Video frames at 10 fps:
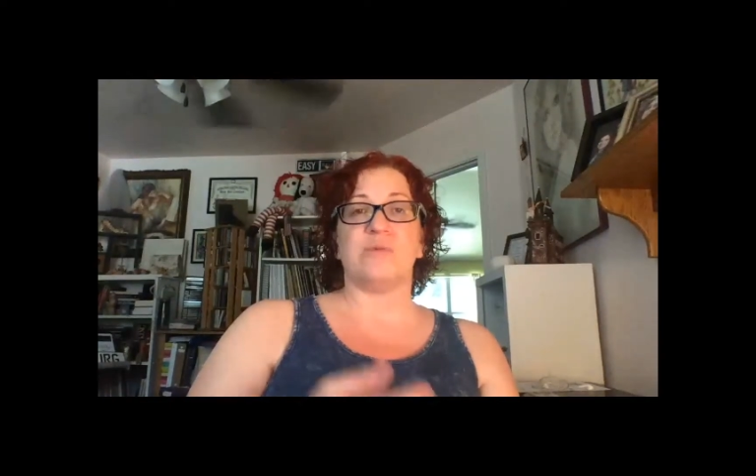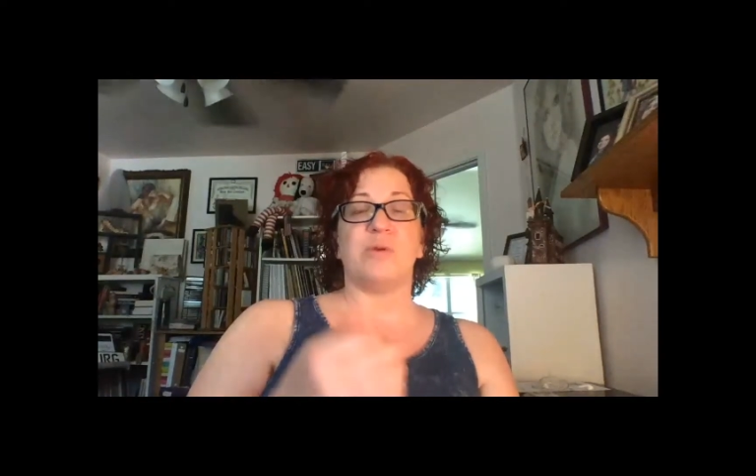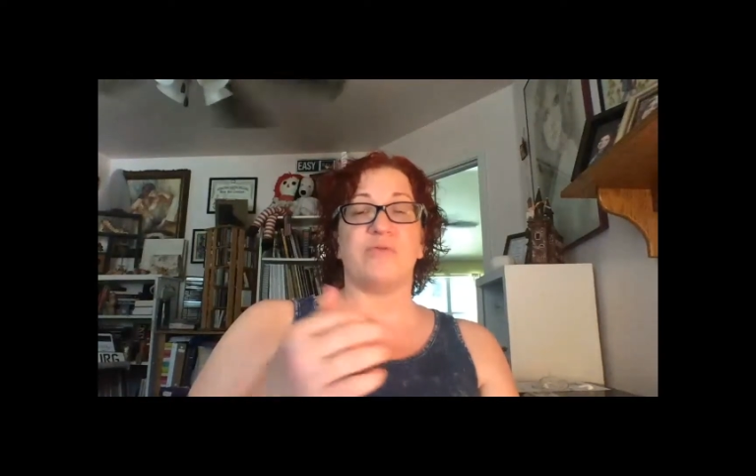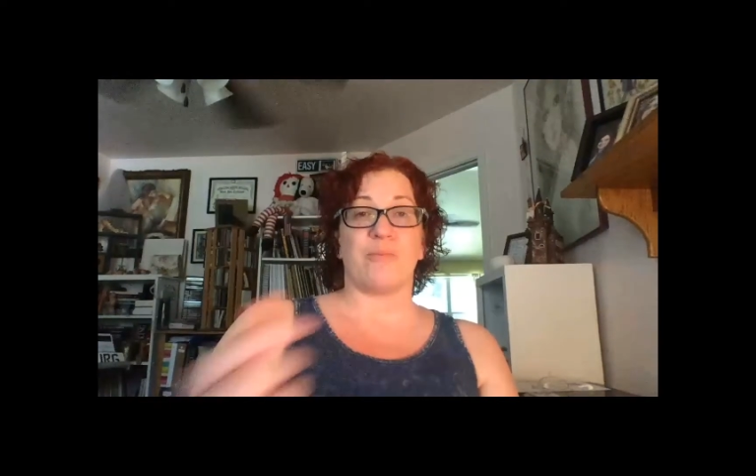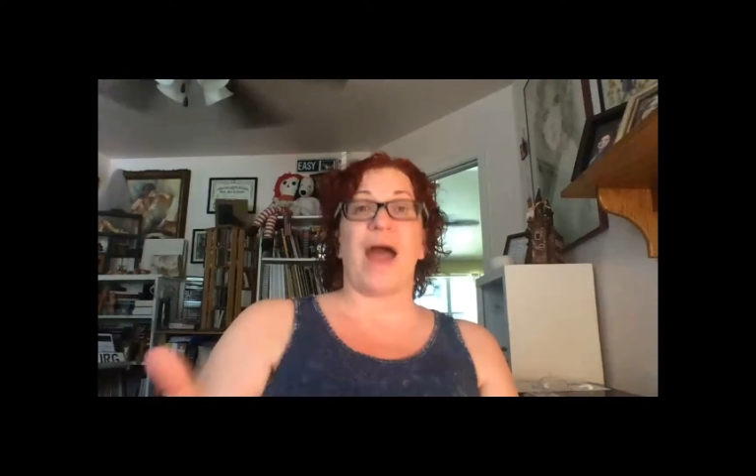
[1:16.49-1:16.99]
to
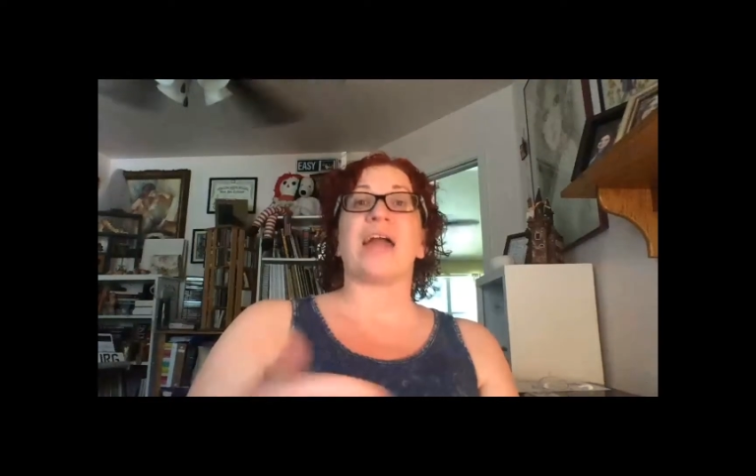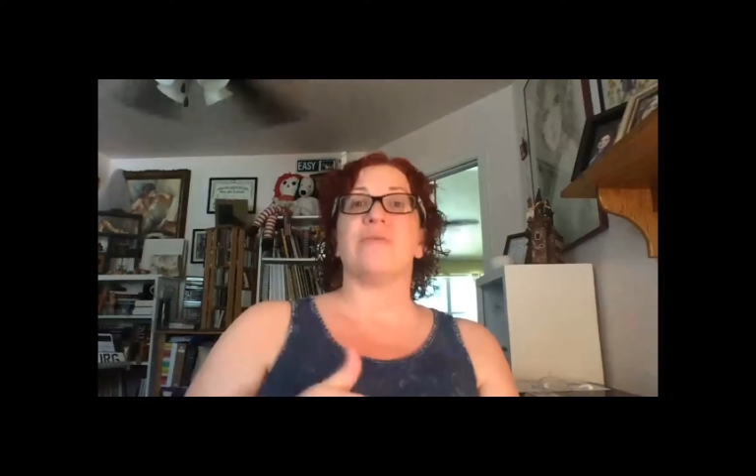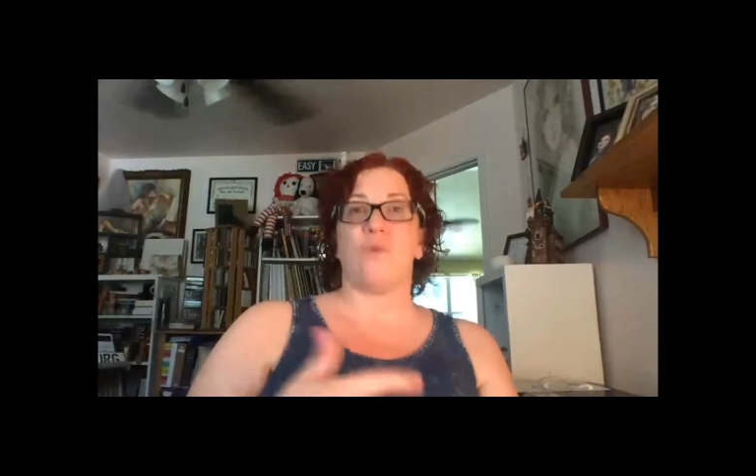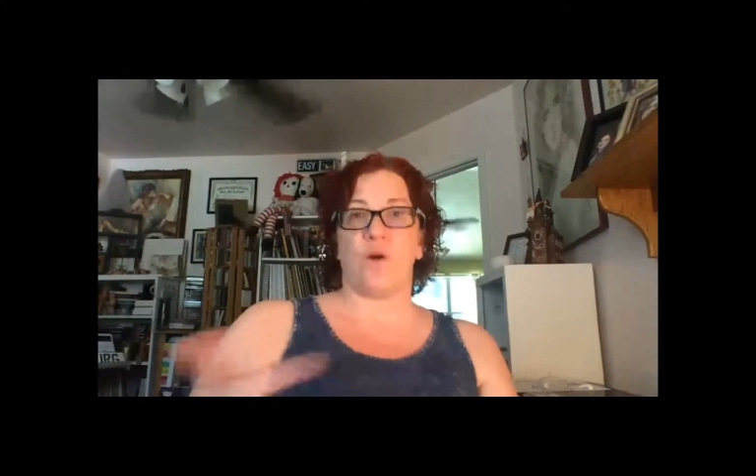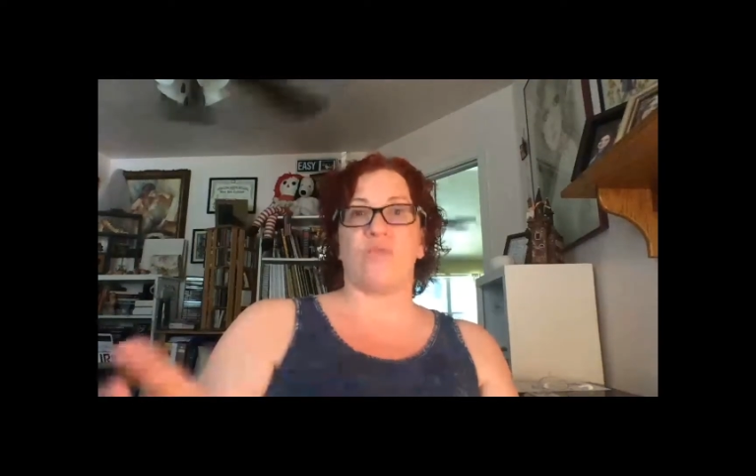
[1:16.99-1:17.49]
be for back
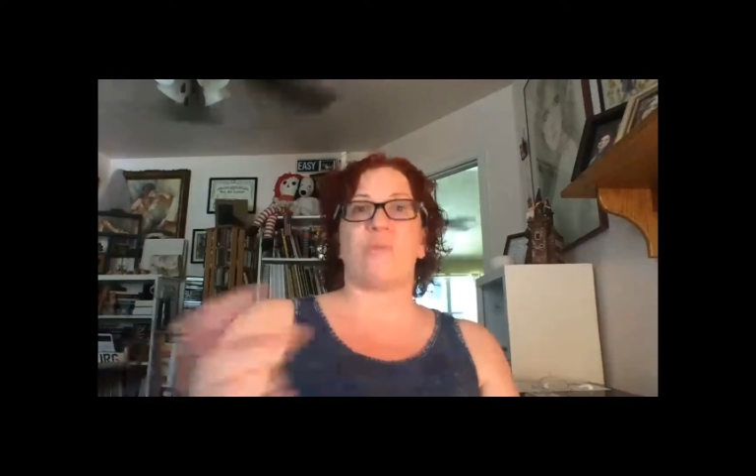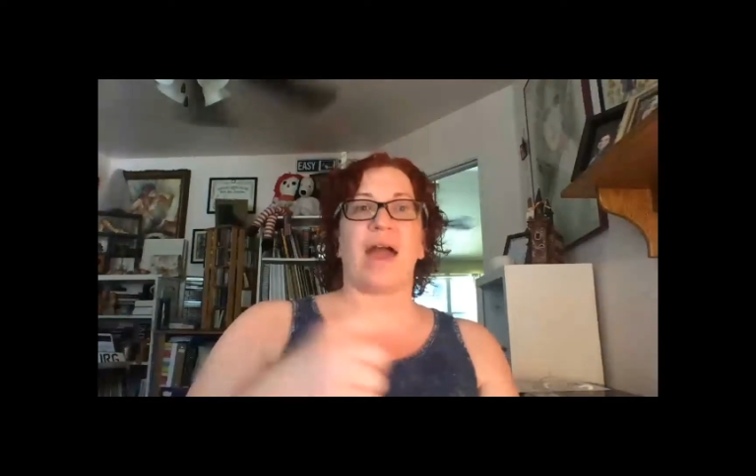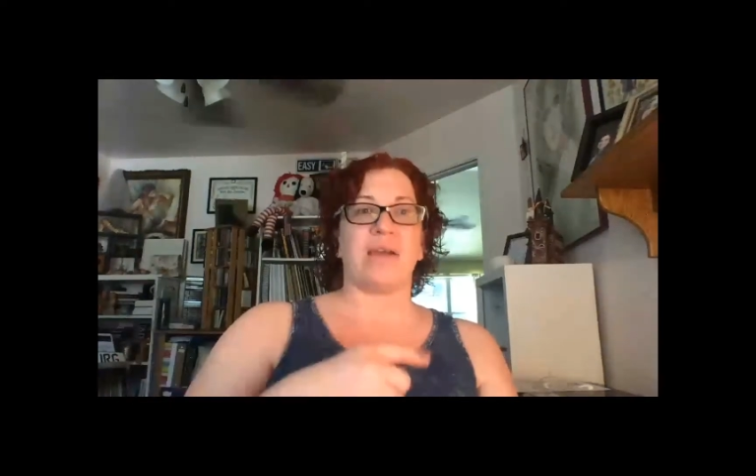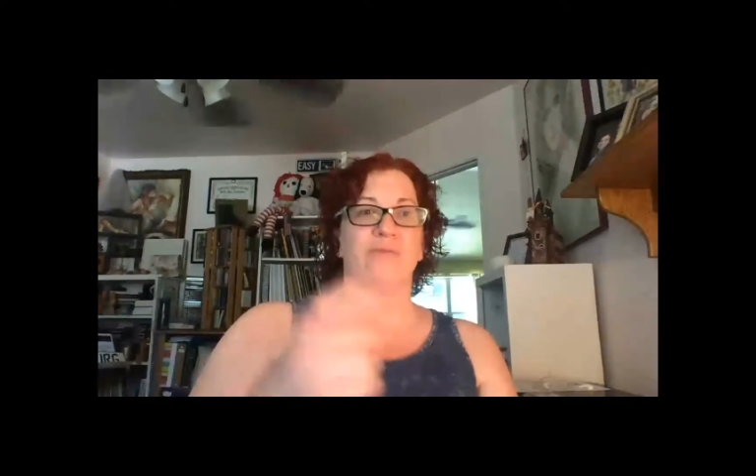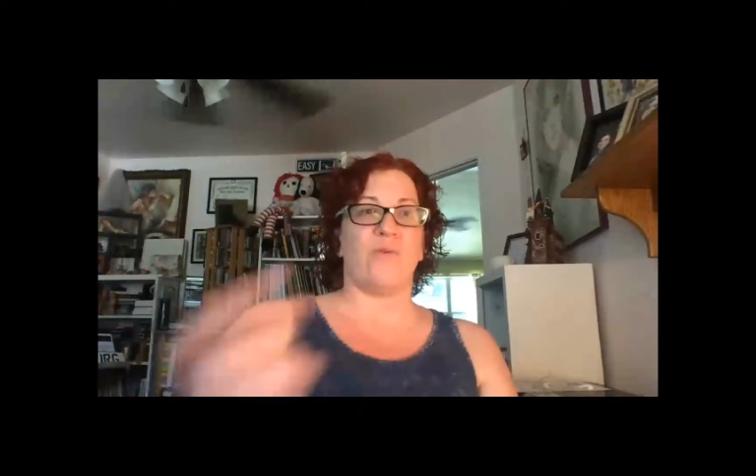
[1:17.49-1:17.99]
and forth,
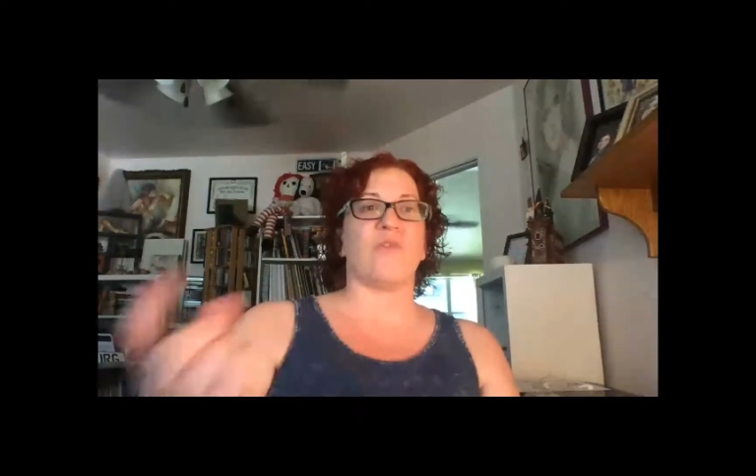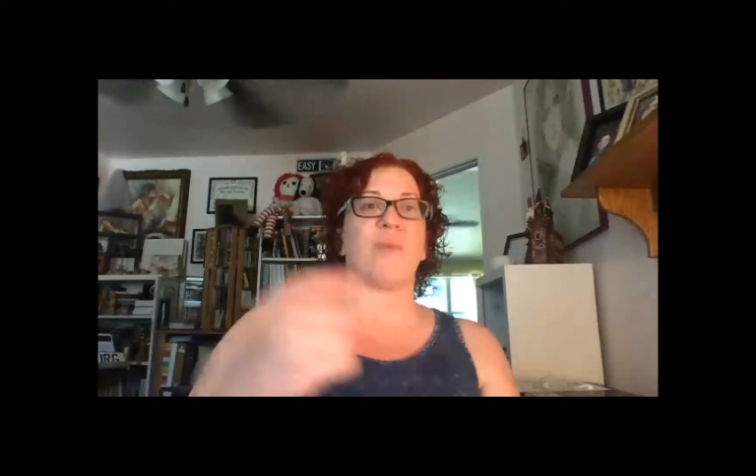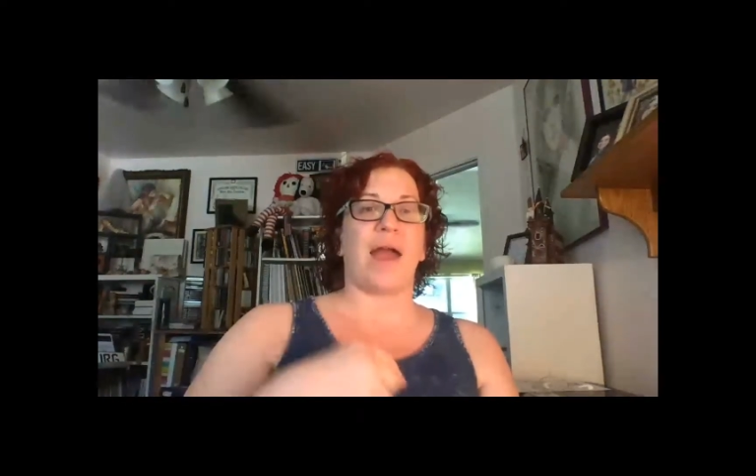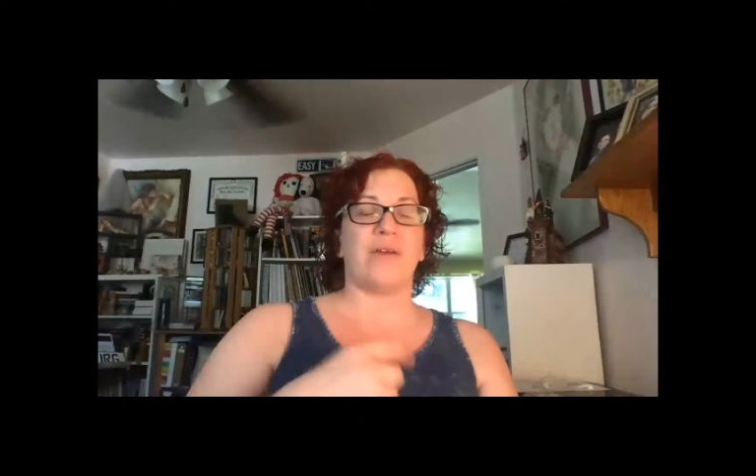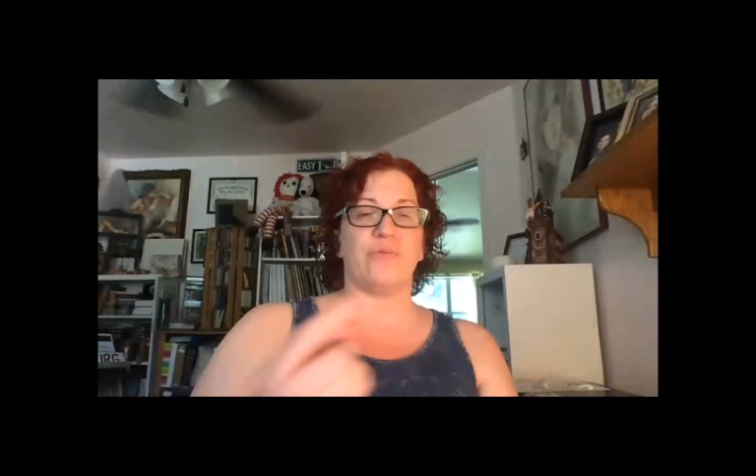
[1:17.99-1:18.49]
back and forth,
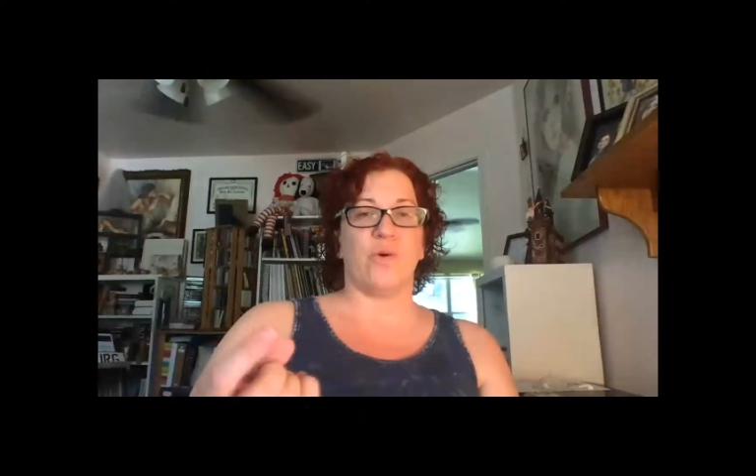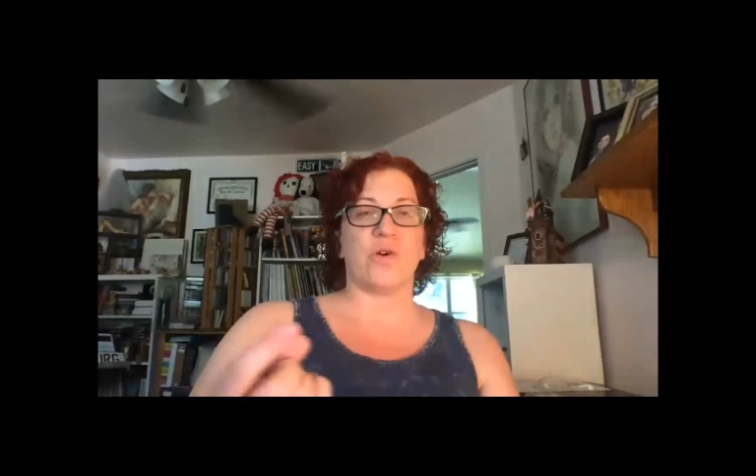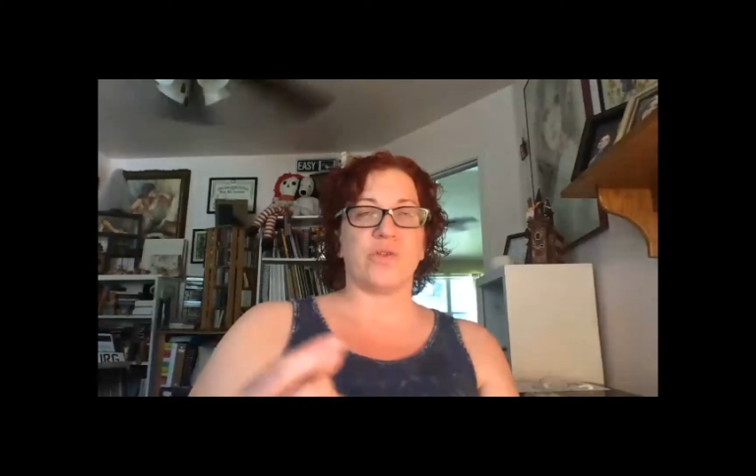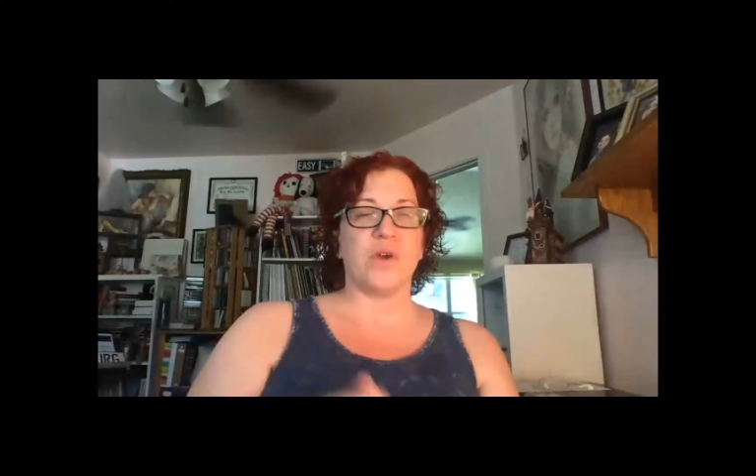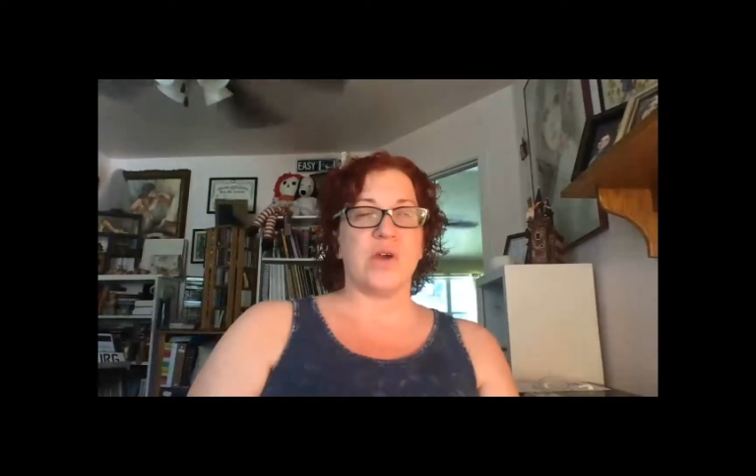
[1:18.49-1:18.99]
back and forth.